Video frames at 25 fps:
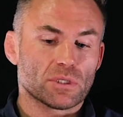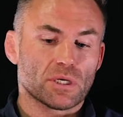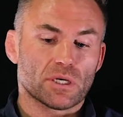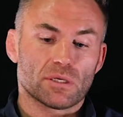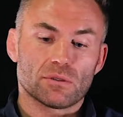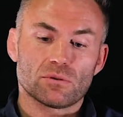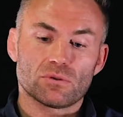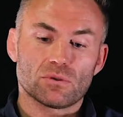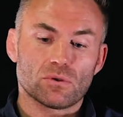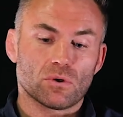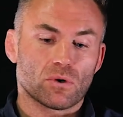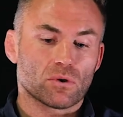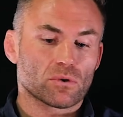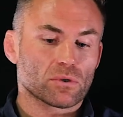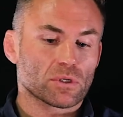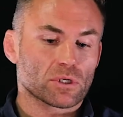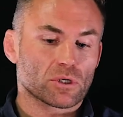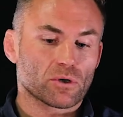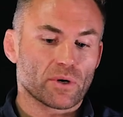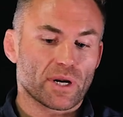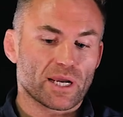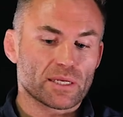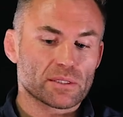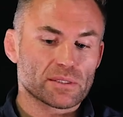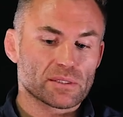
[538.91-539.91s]
I had no
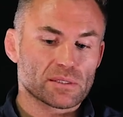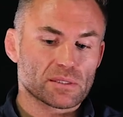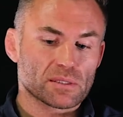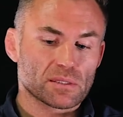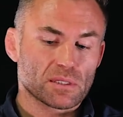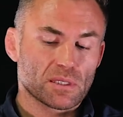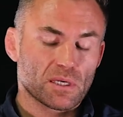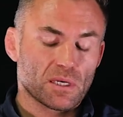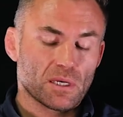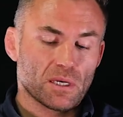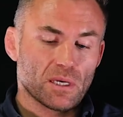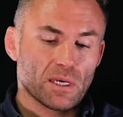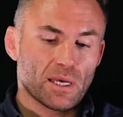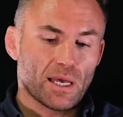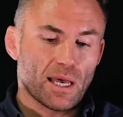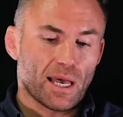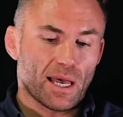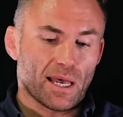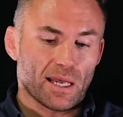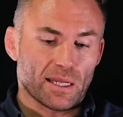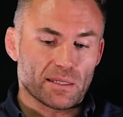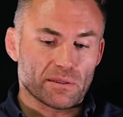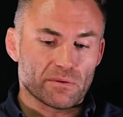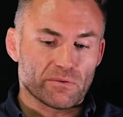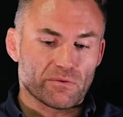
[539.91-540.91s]
regrets,
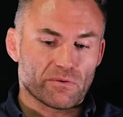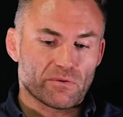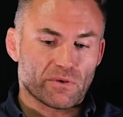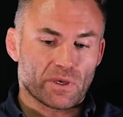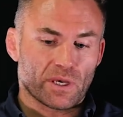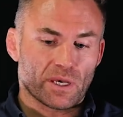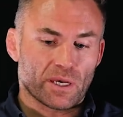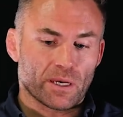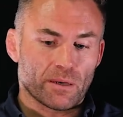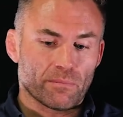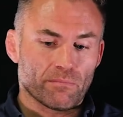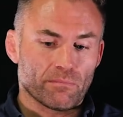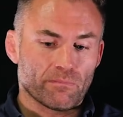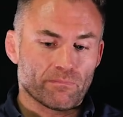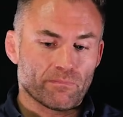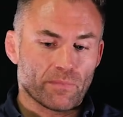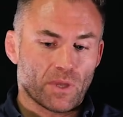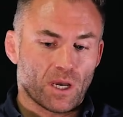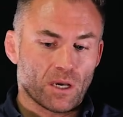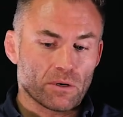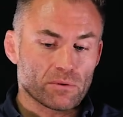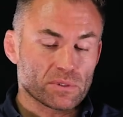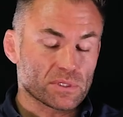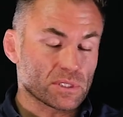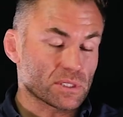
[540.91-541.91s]
and
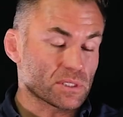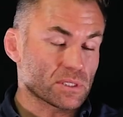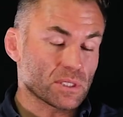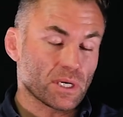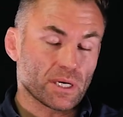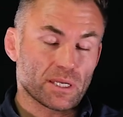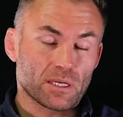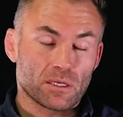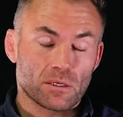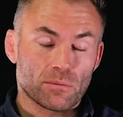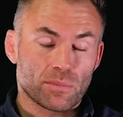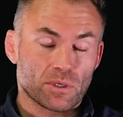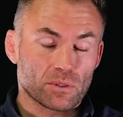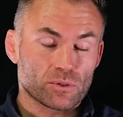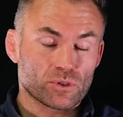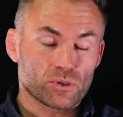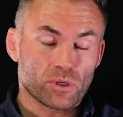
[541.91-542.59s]
I was excited about